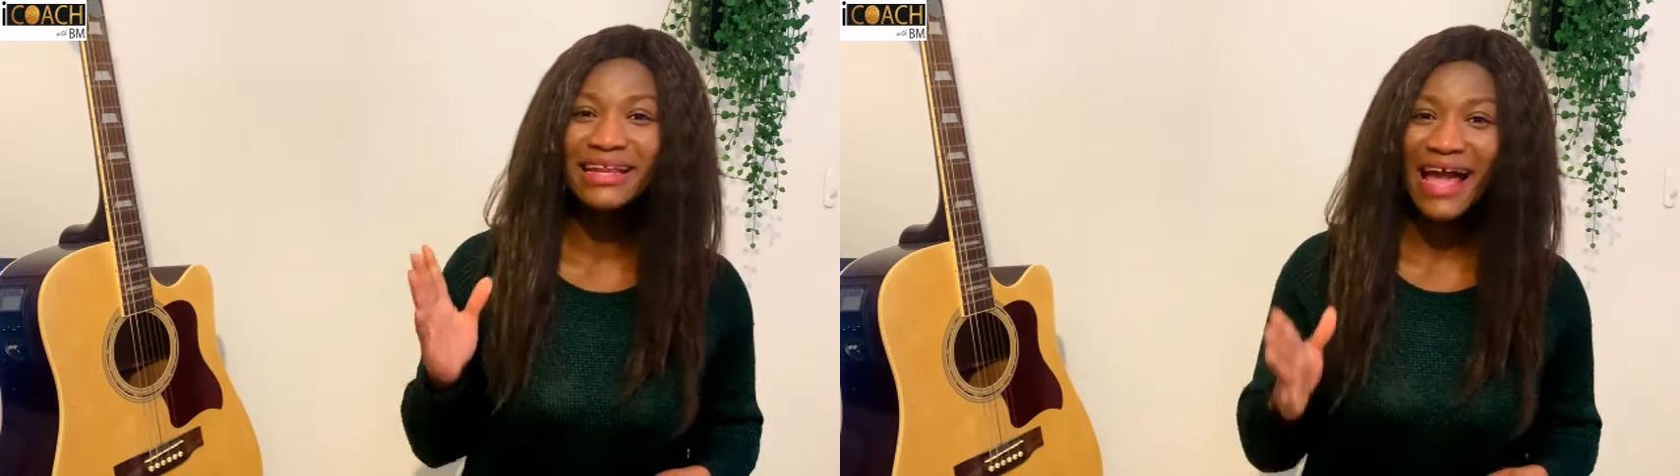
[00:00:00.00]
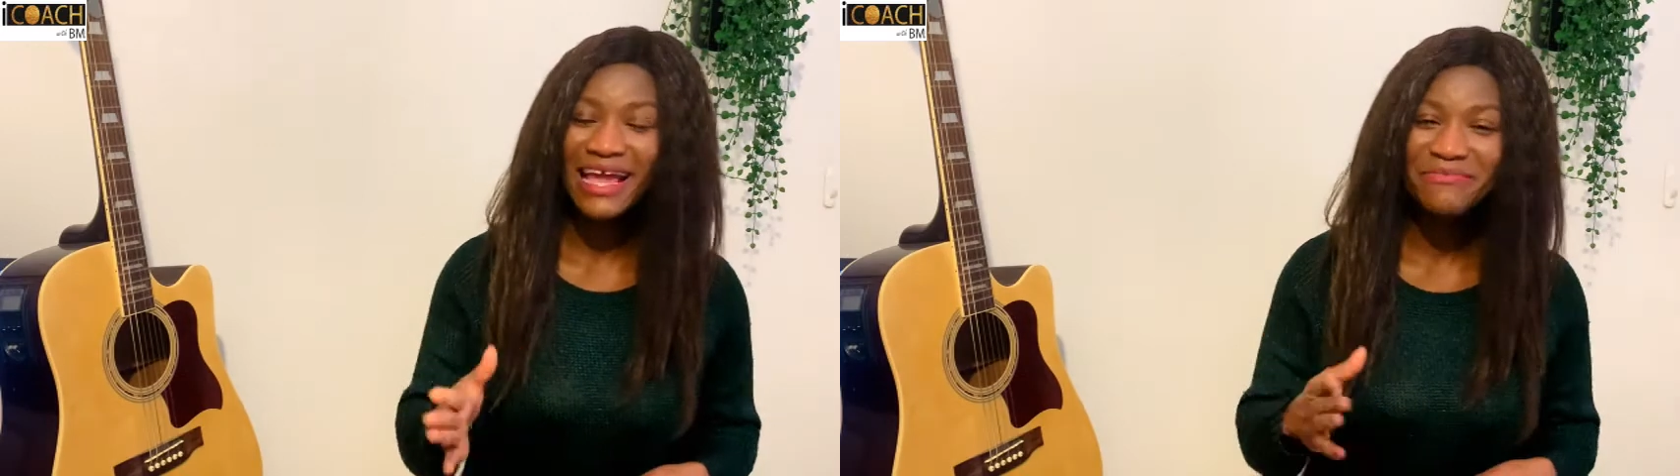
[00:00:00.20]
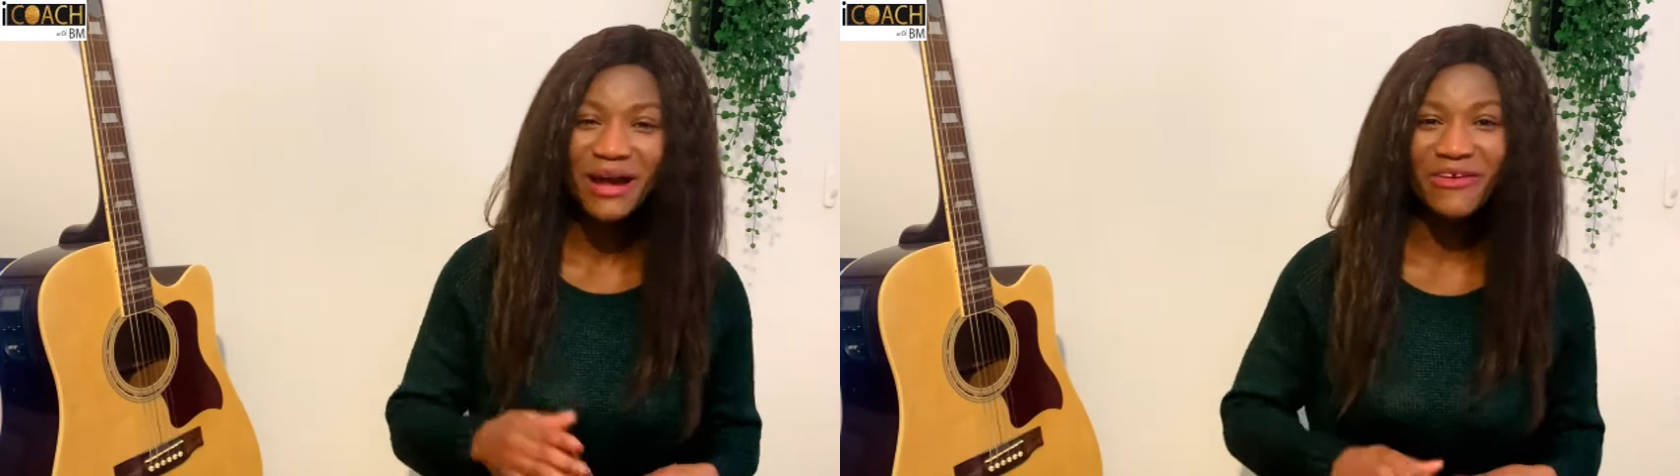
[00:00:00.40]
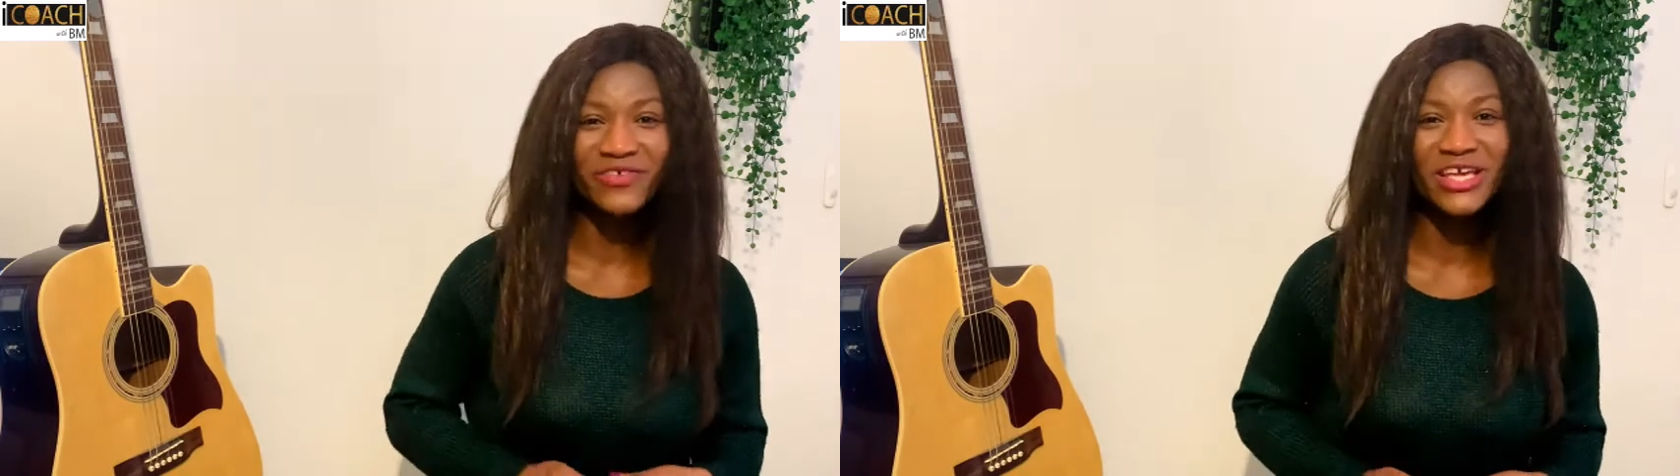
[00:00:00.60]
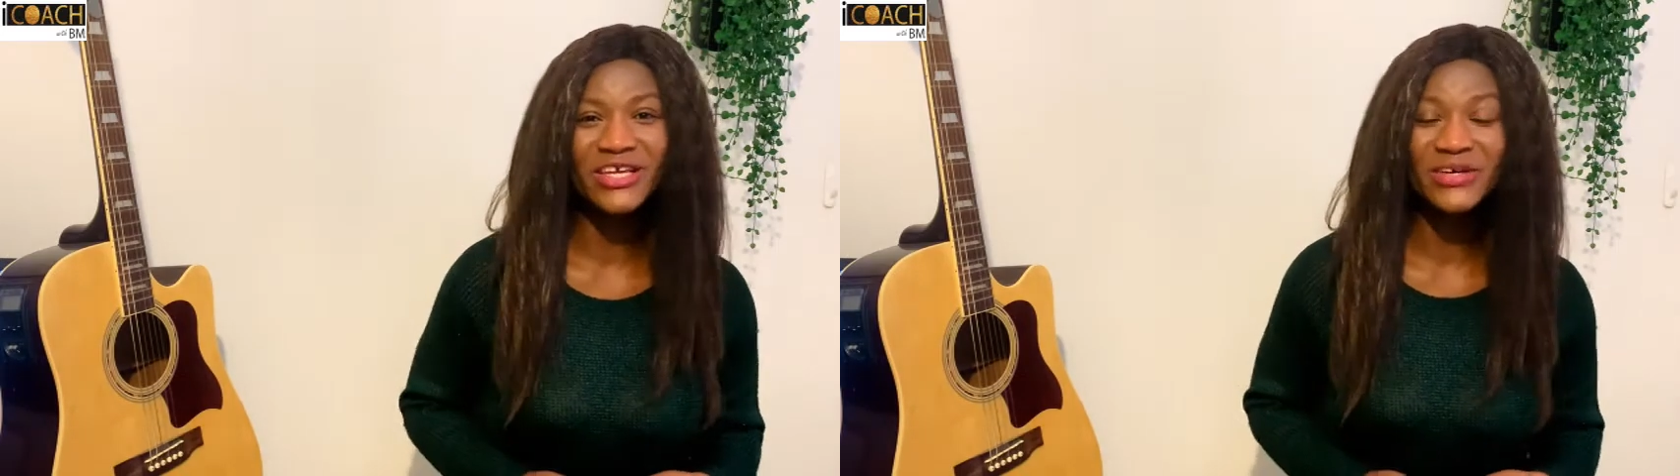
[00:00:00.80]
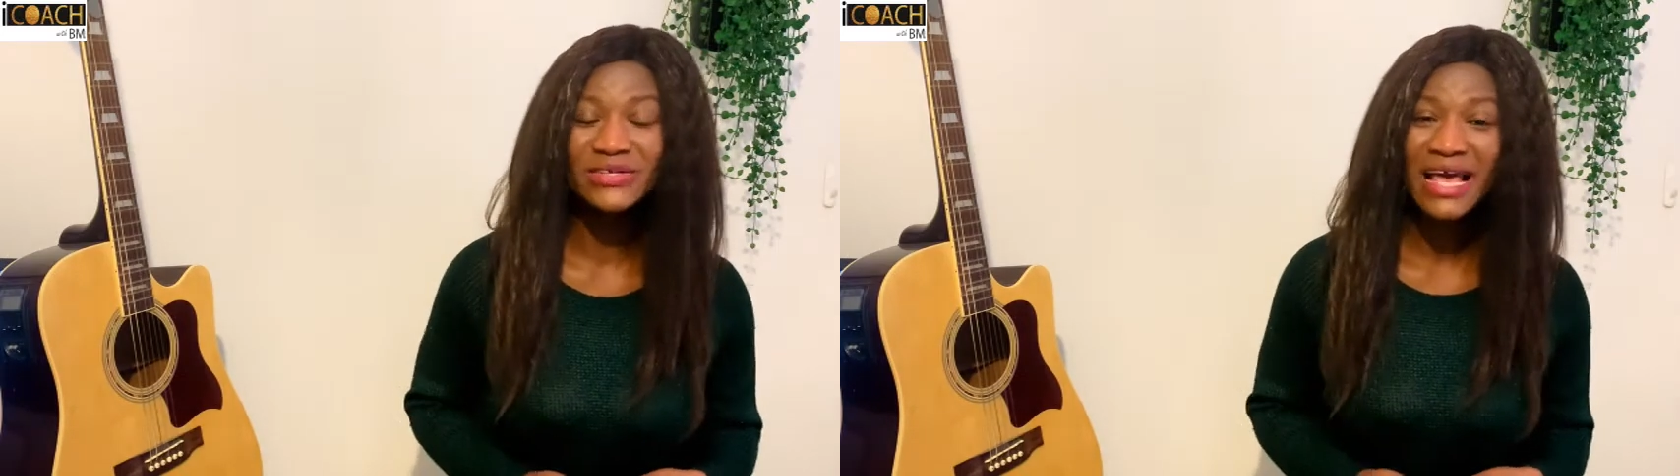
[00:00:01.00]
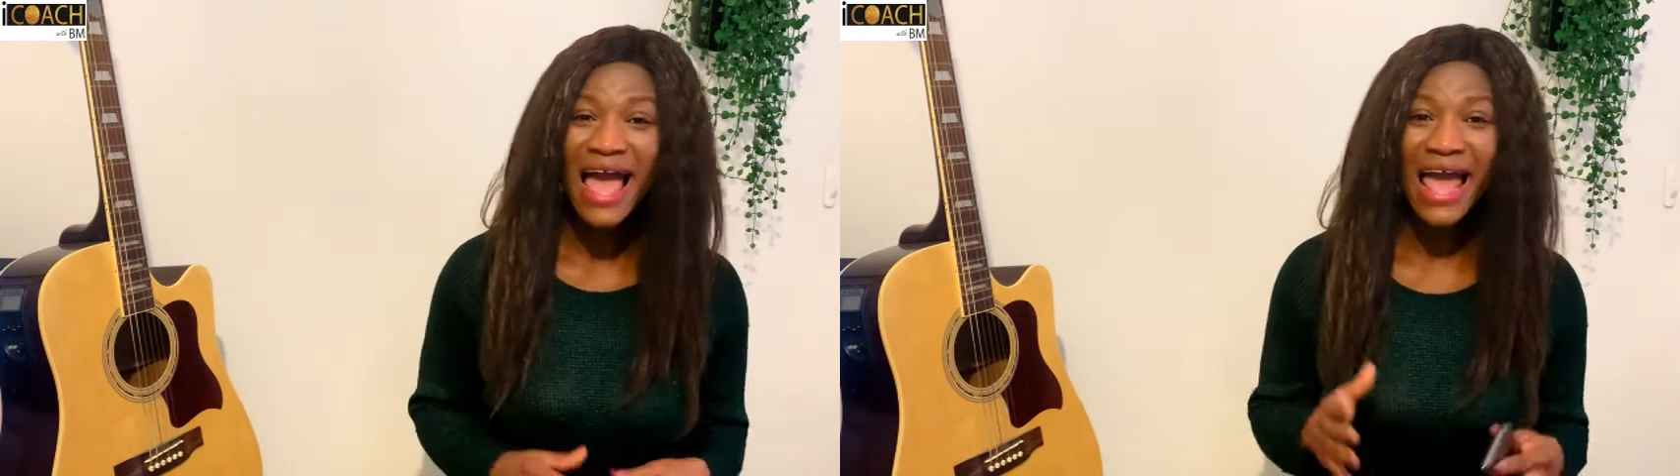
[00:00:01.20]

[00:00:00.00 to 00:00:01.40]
like my videos,